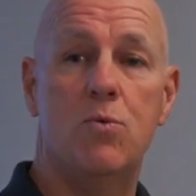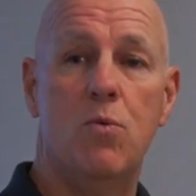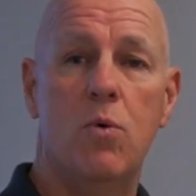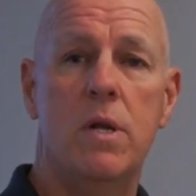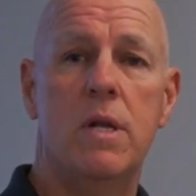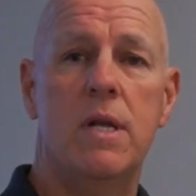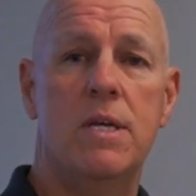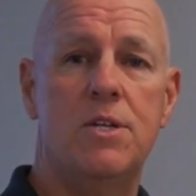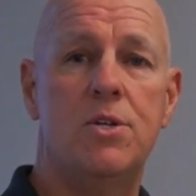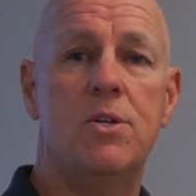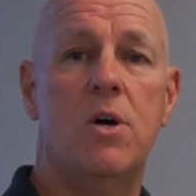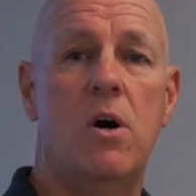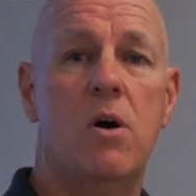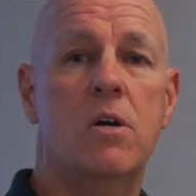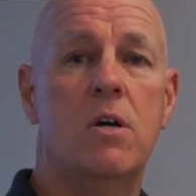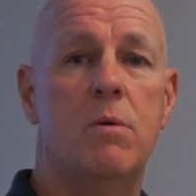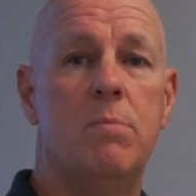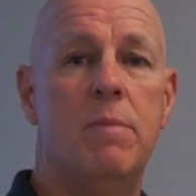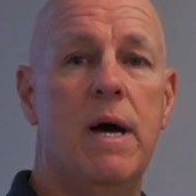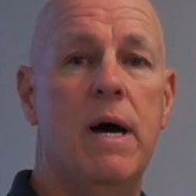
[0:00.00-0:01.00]
One, let's
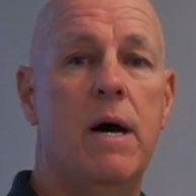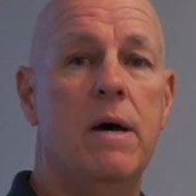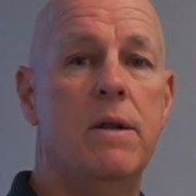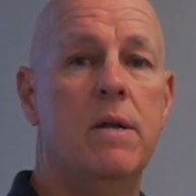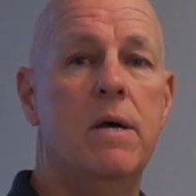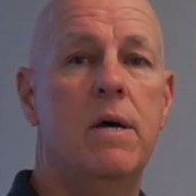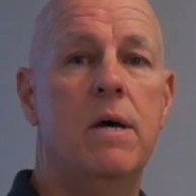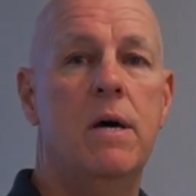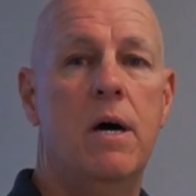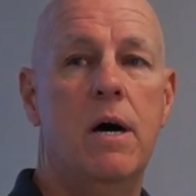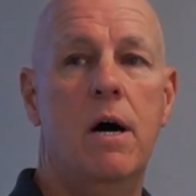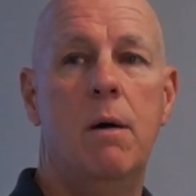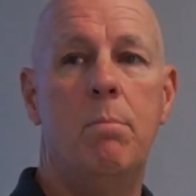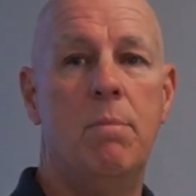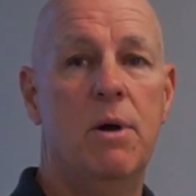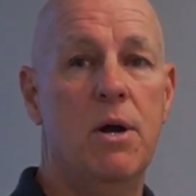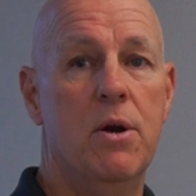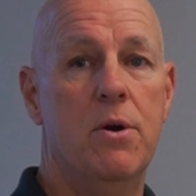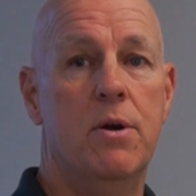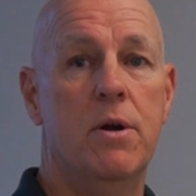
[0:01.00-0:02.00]
talk about a
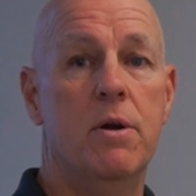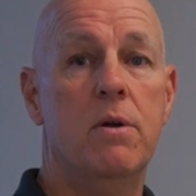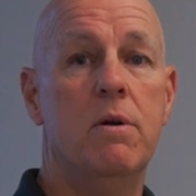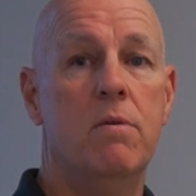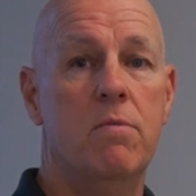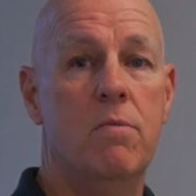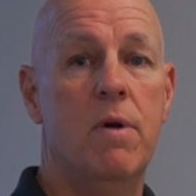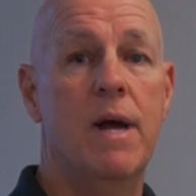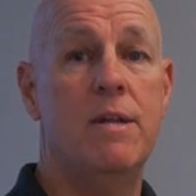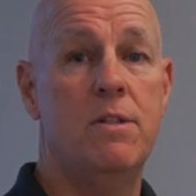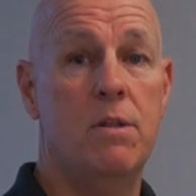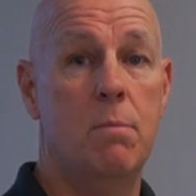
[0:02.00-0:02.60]
burner, right?